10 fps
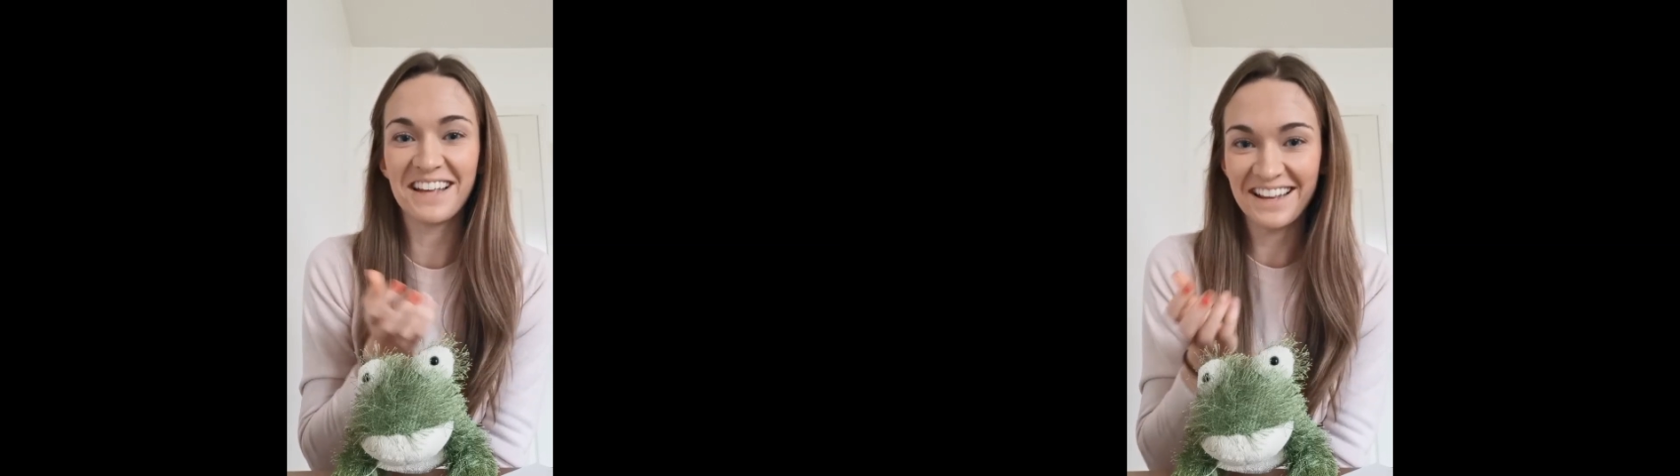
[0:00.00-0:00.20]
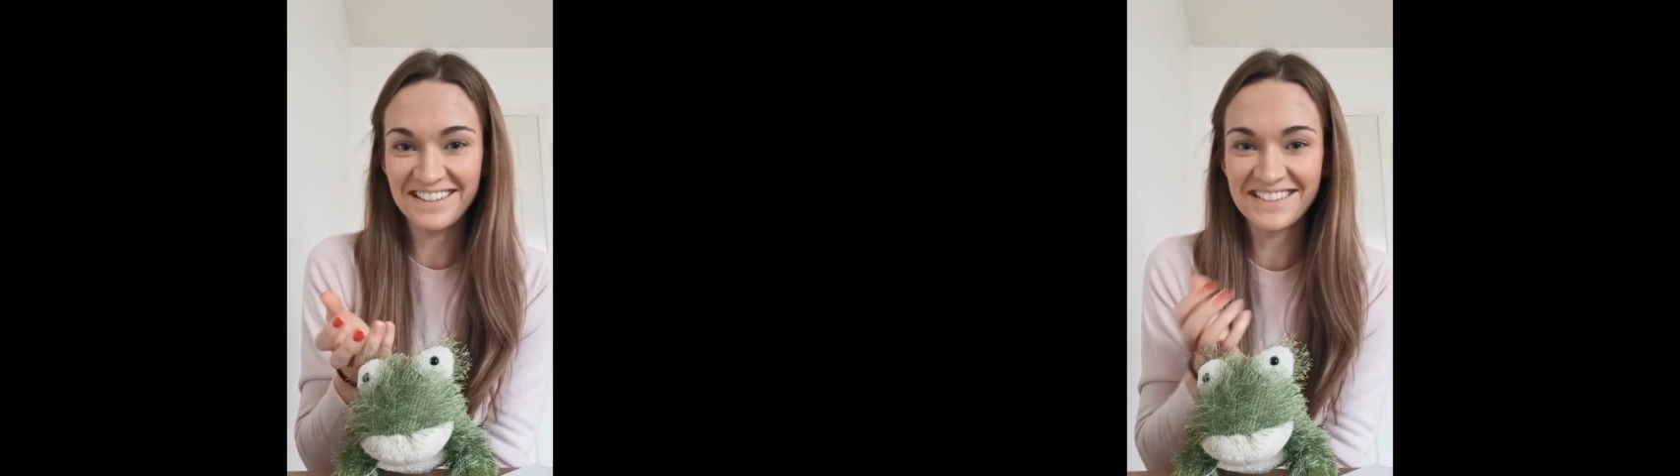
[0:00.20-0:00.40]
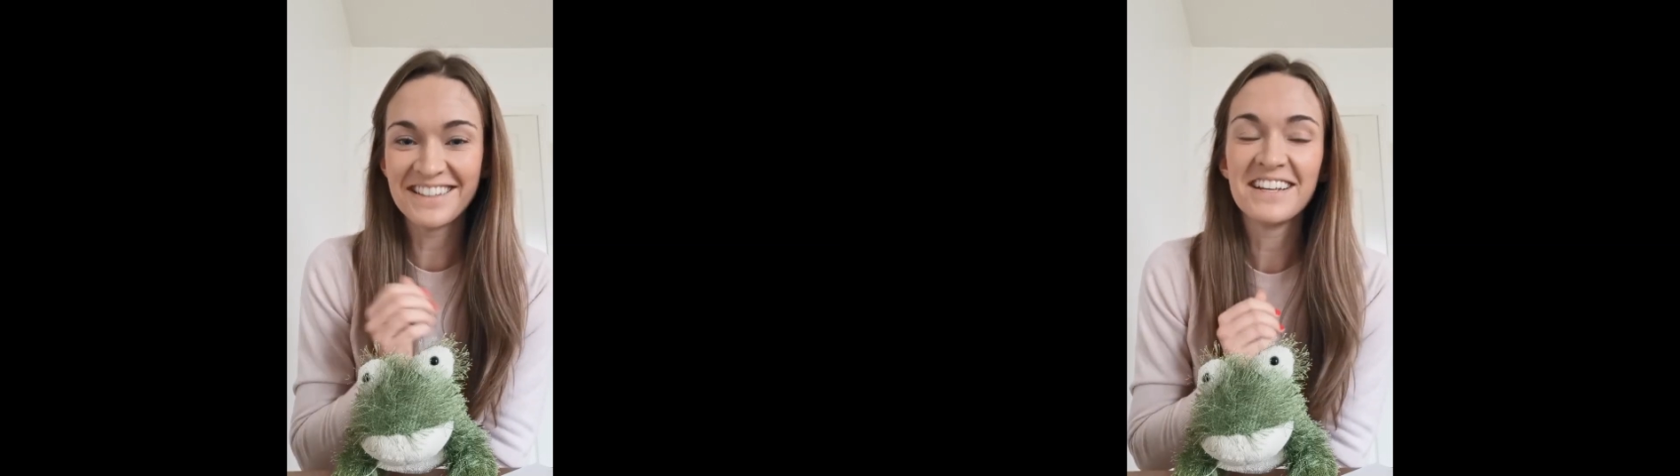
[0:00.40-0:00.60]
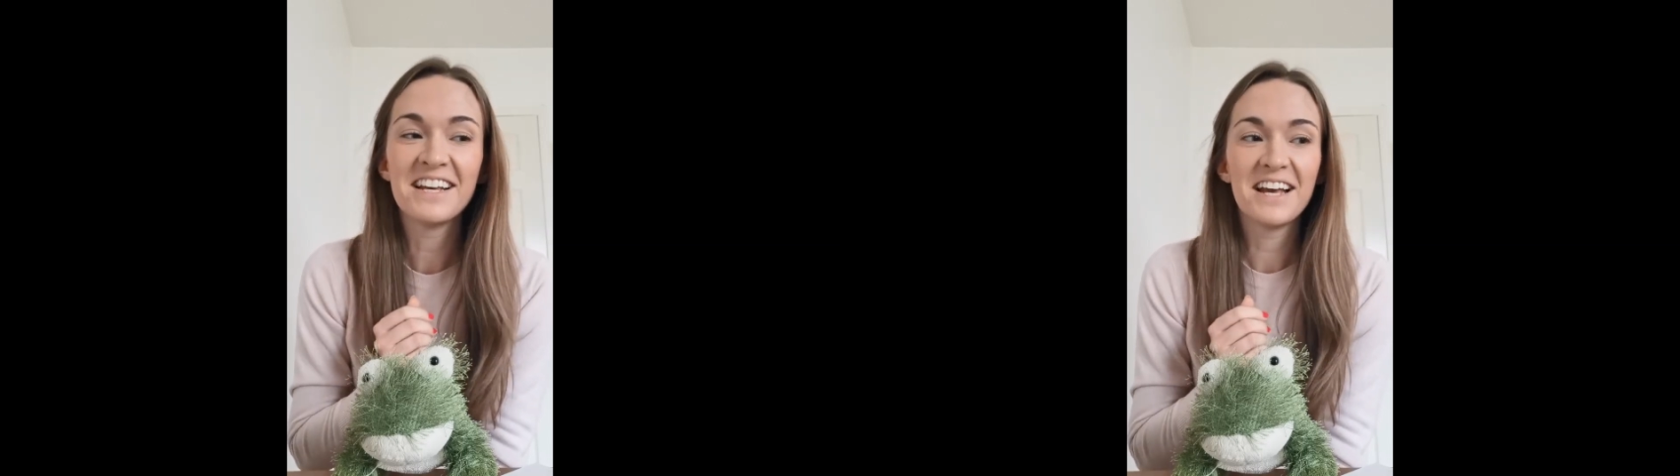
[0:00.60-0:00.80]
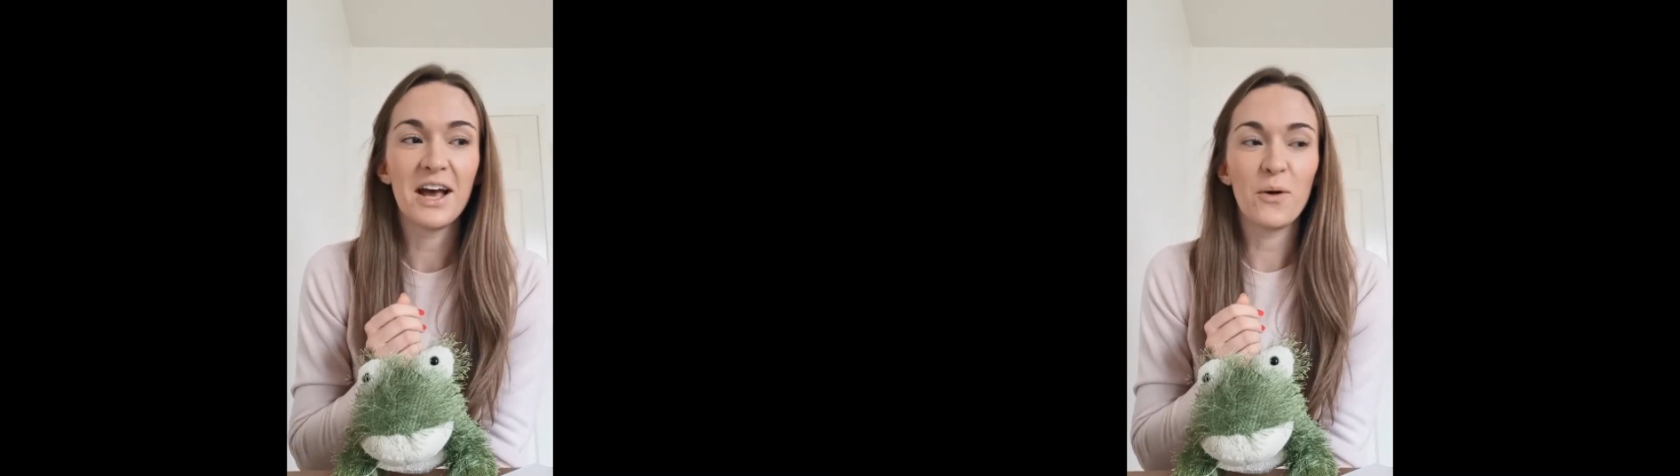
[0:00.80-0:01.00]
guess
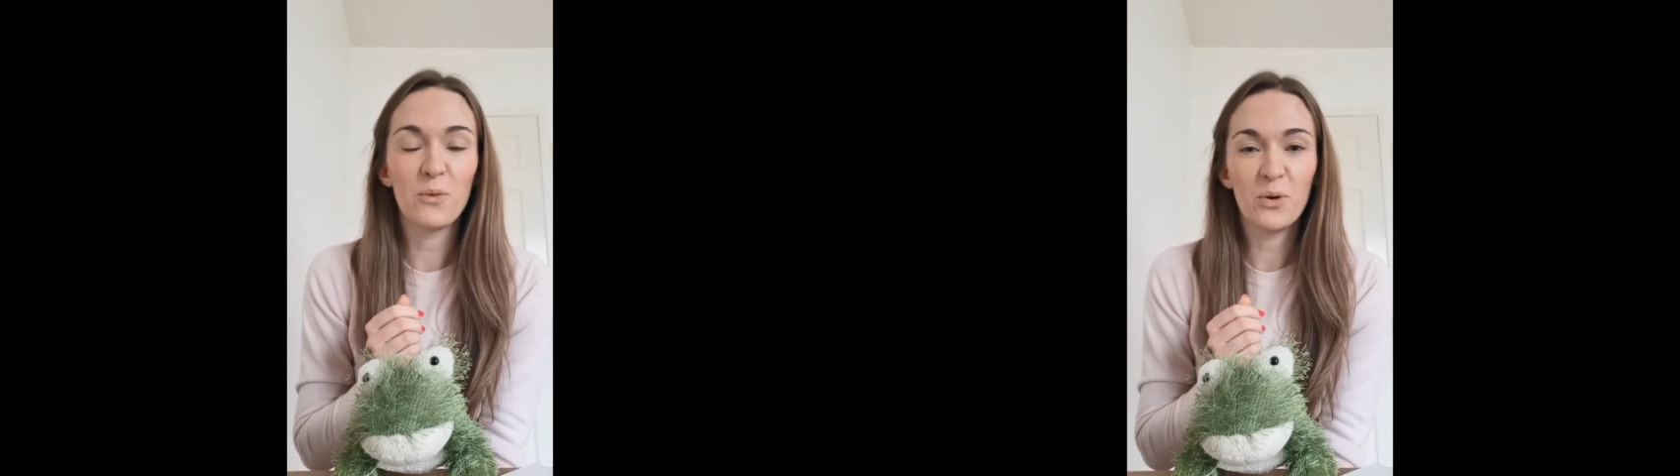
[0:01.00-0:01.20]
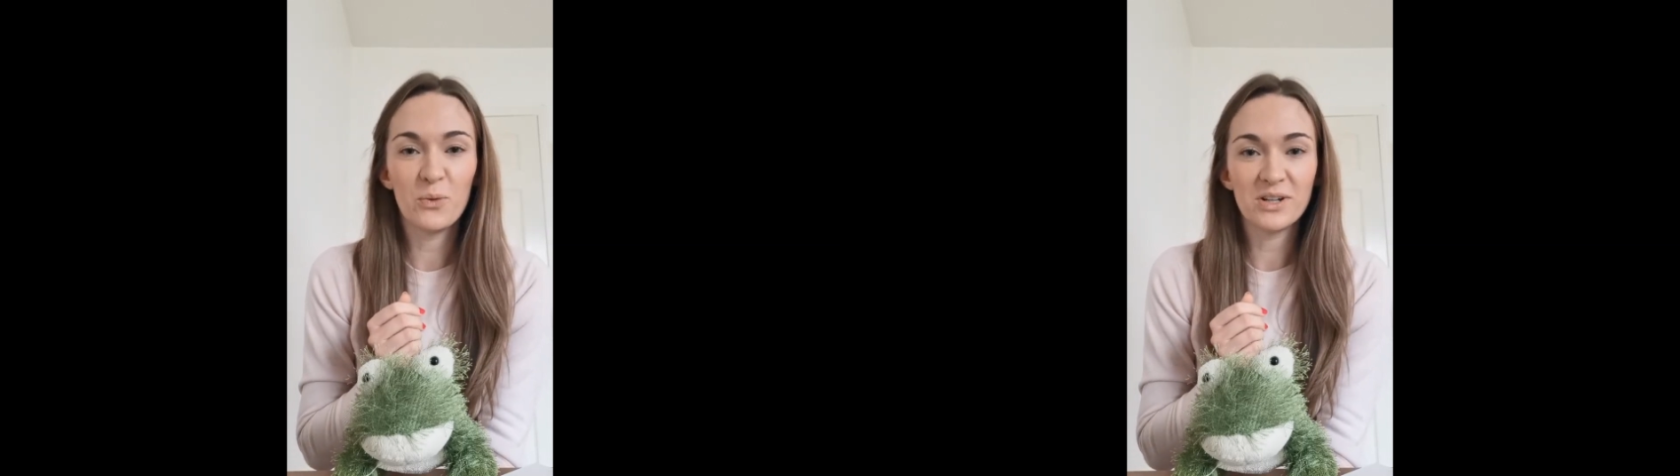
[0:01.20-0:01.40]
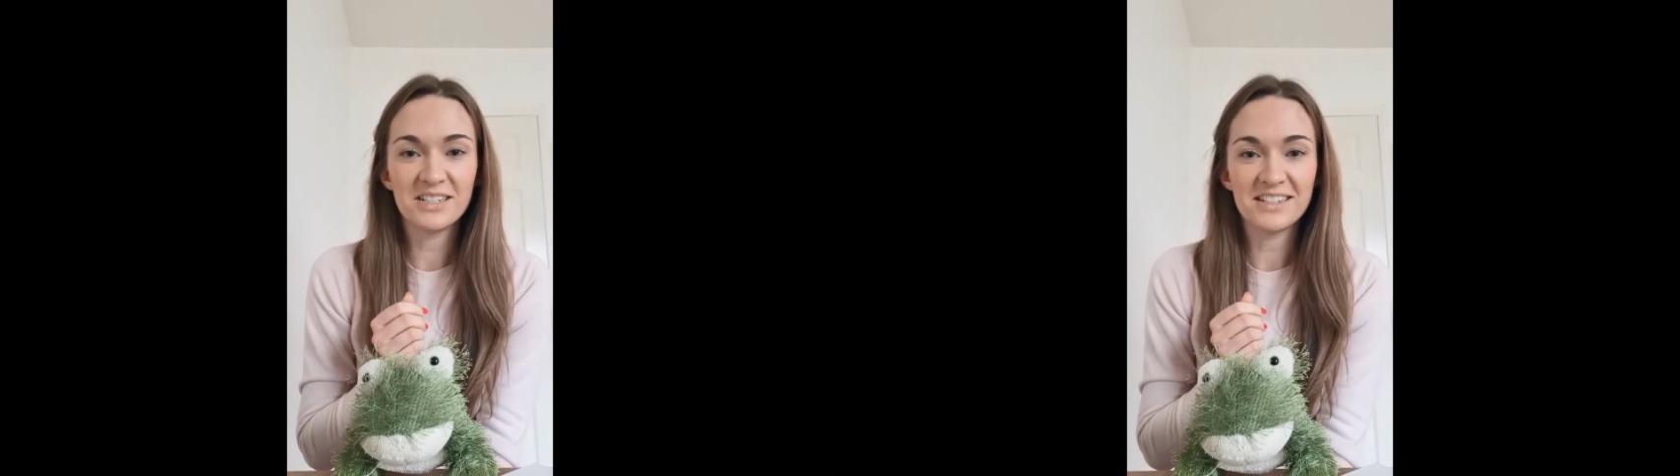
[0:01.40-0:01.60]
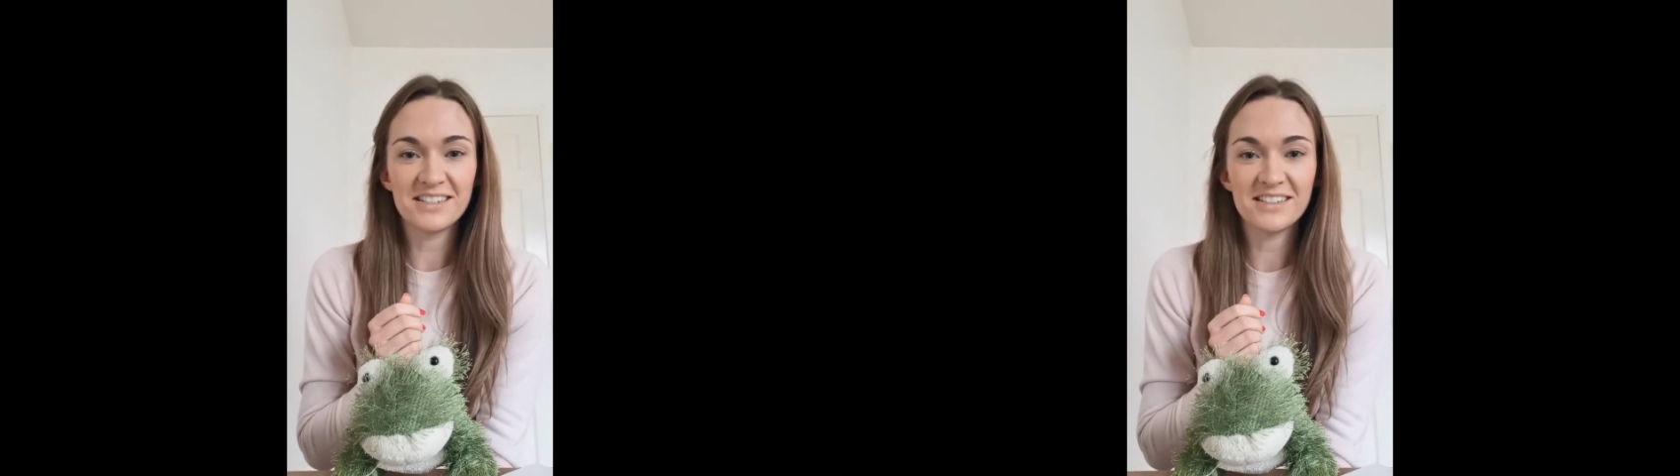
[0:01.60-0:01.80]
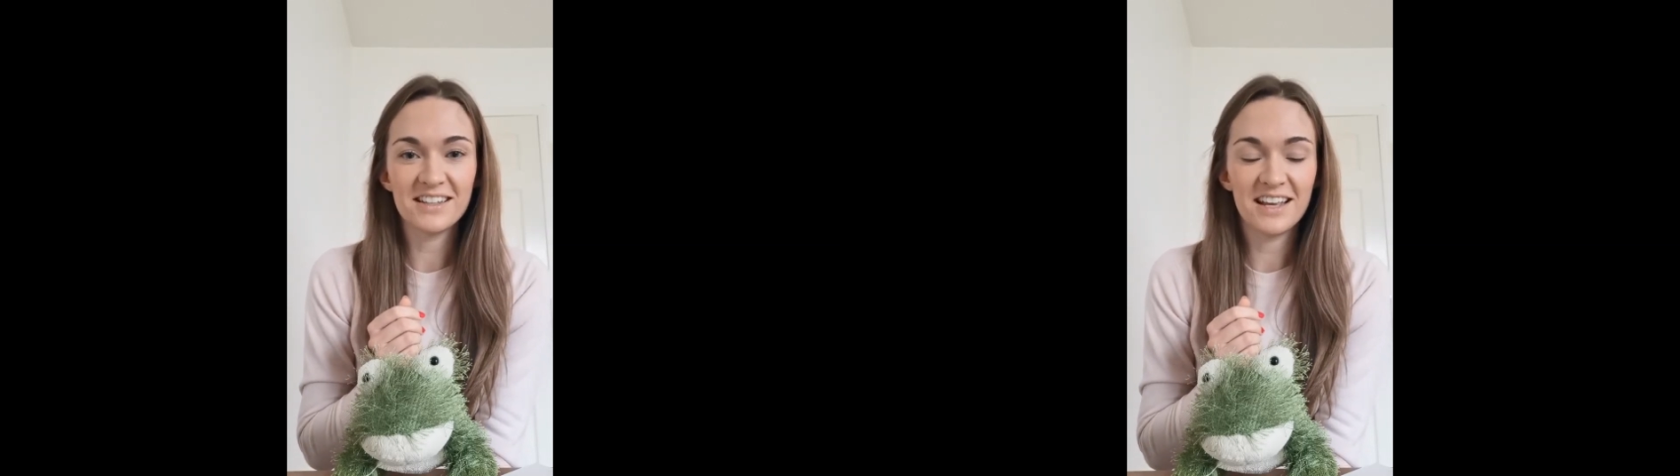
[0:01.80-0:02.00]
at what word it
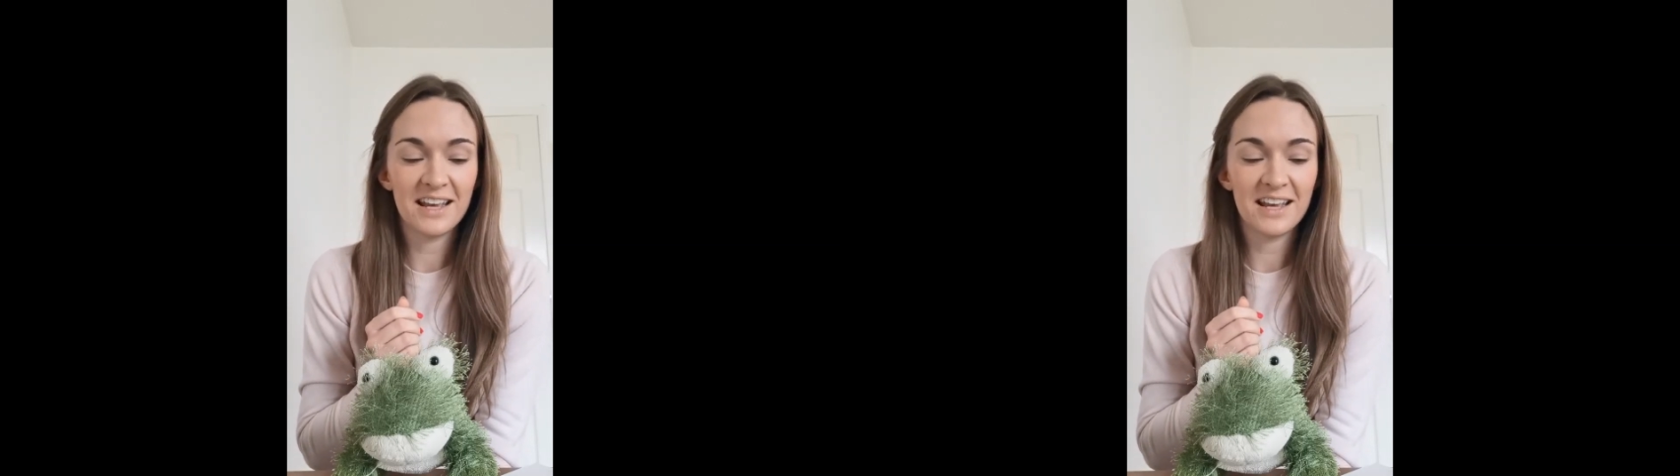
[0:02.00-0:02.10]
is.